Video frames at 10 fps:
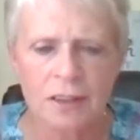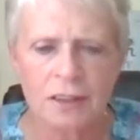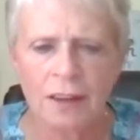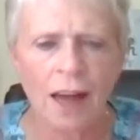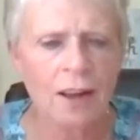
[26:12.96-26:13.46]

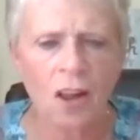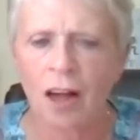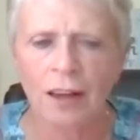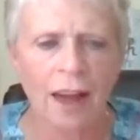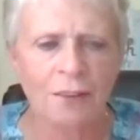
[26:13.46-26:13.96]
not
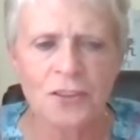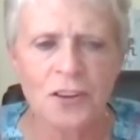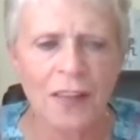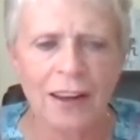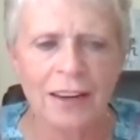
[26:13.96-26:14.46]
long after
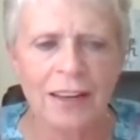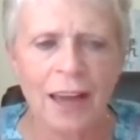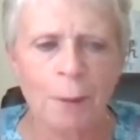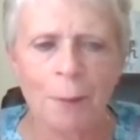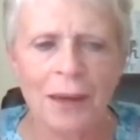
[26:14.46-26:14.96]
that. And he
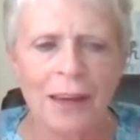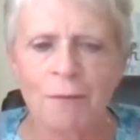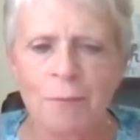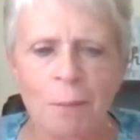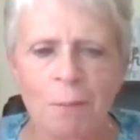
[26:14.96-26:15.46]
came up and gave
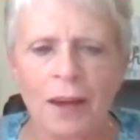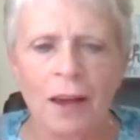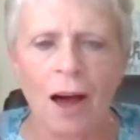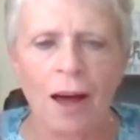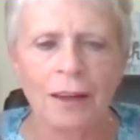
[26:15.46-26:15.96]
me a big
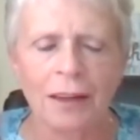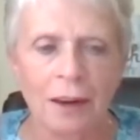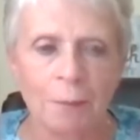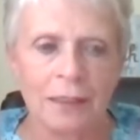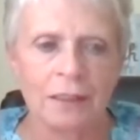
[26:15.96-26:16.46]
hug. And
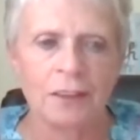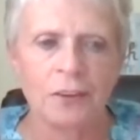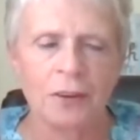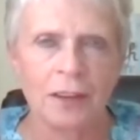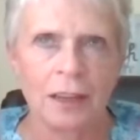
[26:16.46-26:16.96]
I mean,
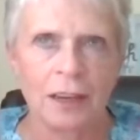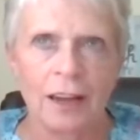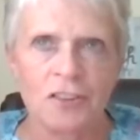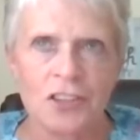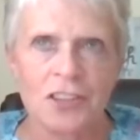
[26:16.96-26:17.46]
literally, I
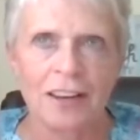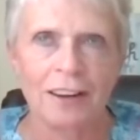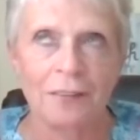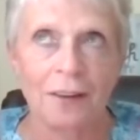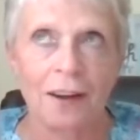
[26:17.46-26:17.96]
just kind
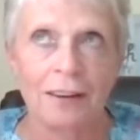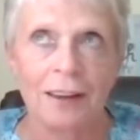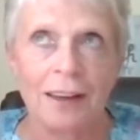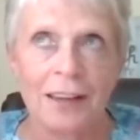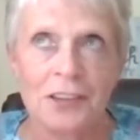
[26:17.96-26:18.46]
of thought,
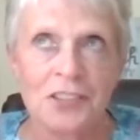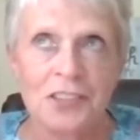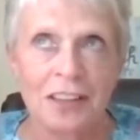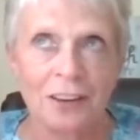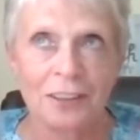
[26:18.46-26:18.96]
it's,
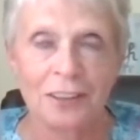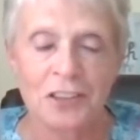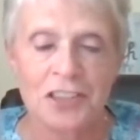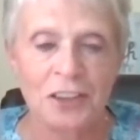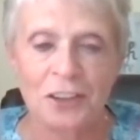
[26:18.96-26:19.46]
you know, little
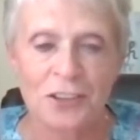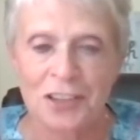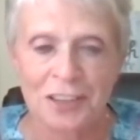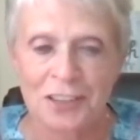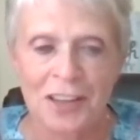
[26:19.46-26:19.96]
tears
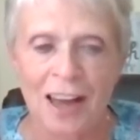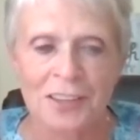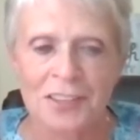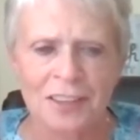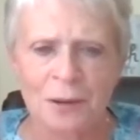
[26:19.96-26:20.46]
in his
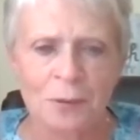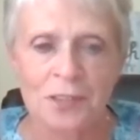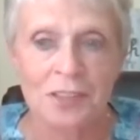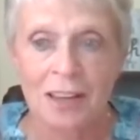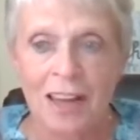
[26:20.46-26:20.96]
eyes. And it
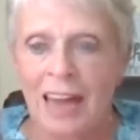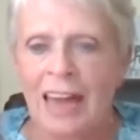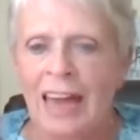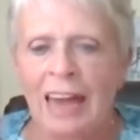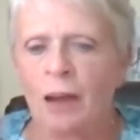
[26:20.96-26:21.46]

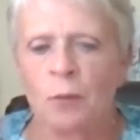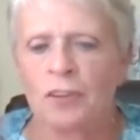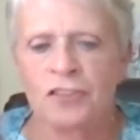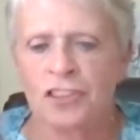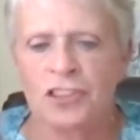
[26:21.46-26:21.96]

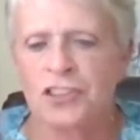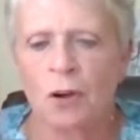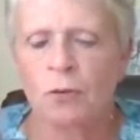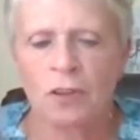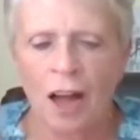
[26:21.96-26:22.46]
was just so
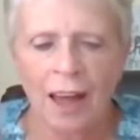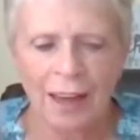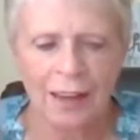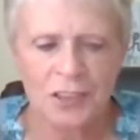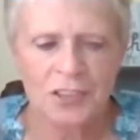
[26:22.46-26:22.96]

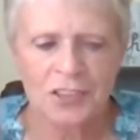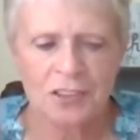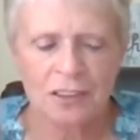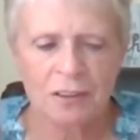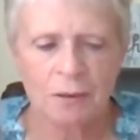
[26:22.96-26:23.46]
nice
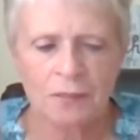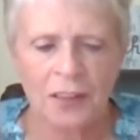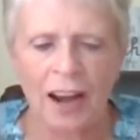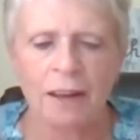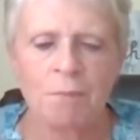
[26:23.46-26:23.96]
that
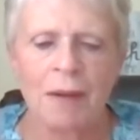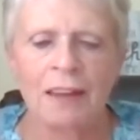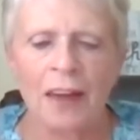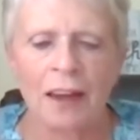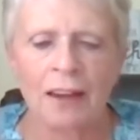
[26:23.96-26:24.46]
I'd made
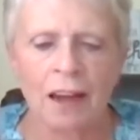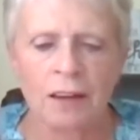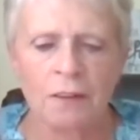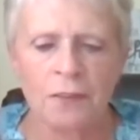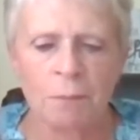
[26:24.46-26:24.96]
that kind
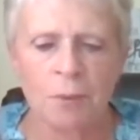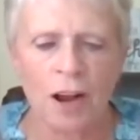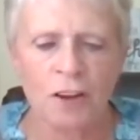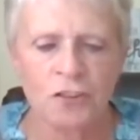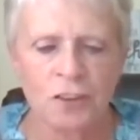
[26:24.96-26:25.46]
of
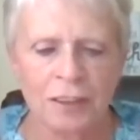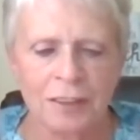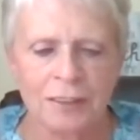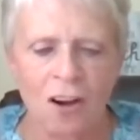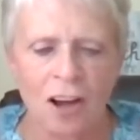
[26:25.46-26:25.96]

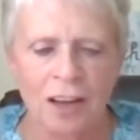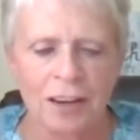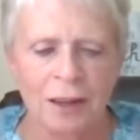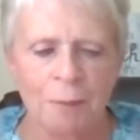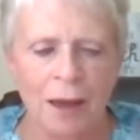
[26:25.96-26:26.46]
impression on
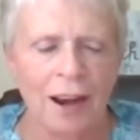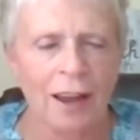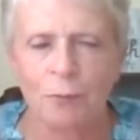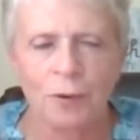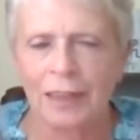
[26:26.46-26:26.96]
him. And
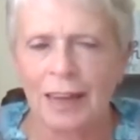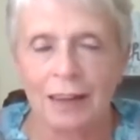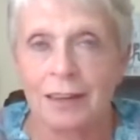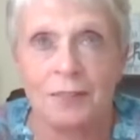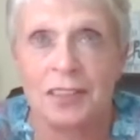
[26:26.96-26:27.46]
I really
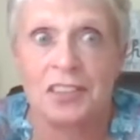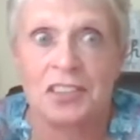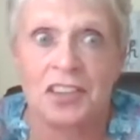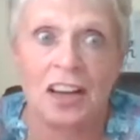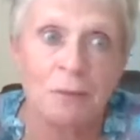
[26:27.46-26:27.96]
hadn't even
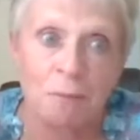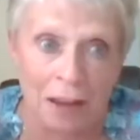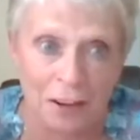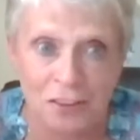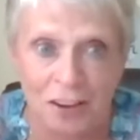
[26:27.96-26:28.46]
done
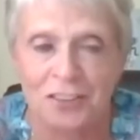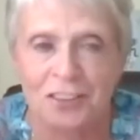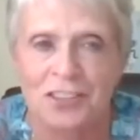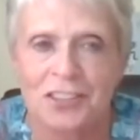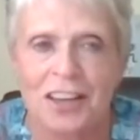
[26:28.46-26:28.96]
much. I
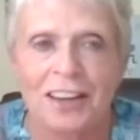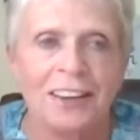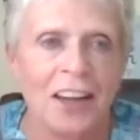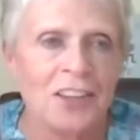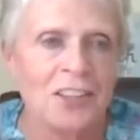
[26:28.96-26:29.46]
just sent a
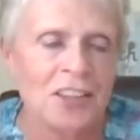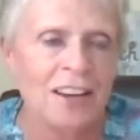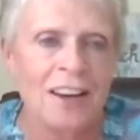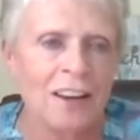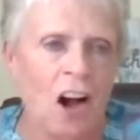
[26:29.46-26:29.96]
nice
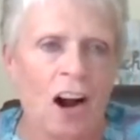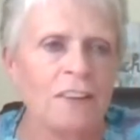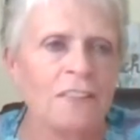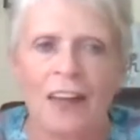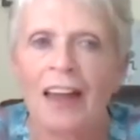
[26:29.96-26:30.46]

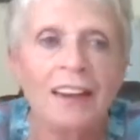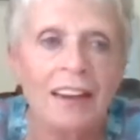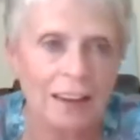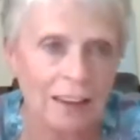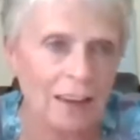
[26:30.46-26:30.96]
card
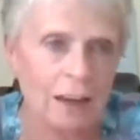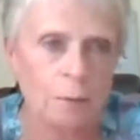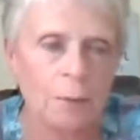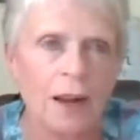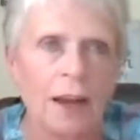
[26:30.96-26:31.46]
thanking
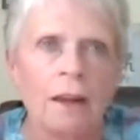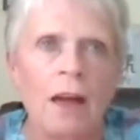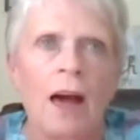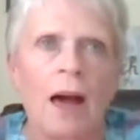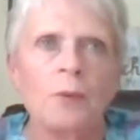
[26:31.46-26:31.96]
him. And I
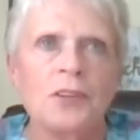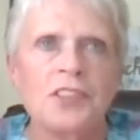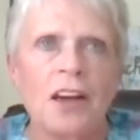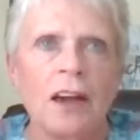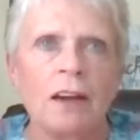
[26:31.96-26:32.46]
would
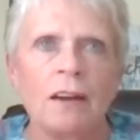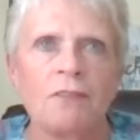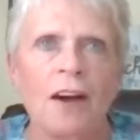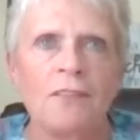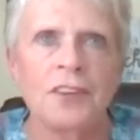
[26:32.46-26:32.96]
say if
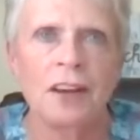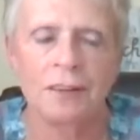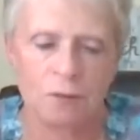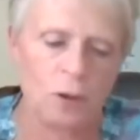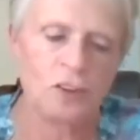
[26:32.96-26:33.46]
I've
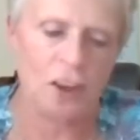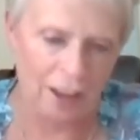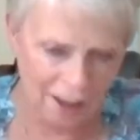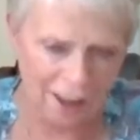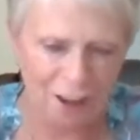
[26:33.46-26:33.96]
done, which I
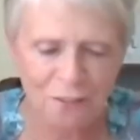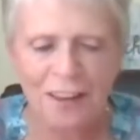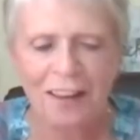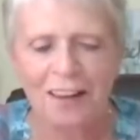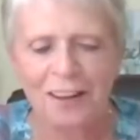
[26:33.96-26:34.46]
have,
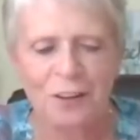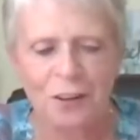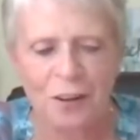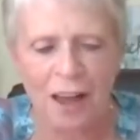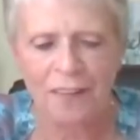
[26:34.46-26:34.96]

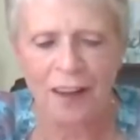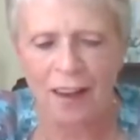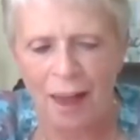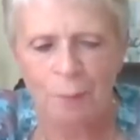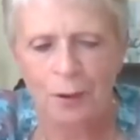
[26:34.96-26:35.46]
had that
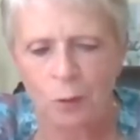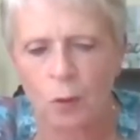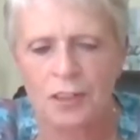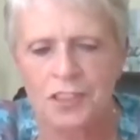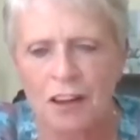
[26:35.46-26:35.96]
happen
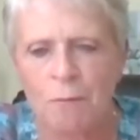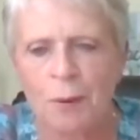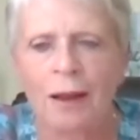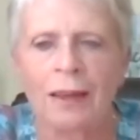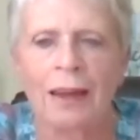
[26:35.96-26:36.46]
once, I've
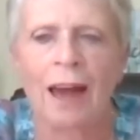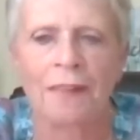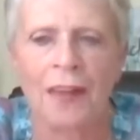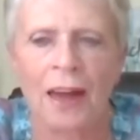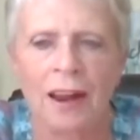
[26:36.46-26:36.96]
probably had
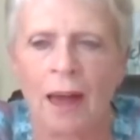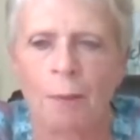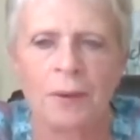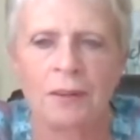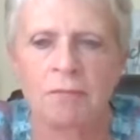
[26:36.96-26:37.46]
that
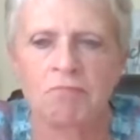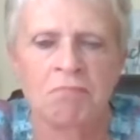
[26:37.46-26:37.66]
happen,